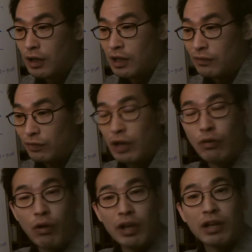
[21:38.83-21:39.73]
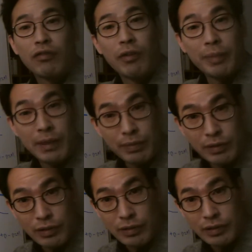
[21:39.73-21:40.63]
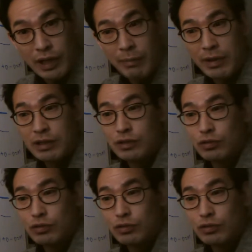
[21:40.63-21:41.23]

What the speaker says: If you are working for people, that means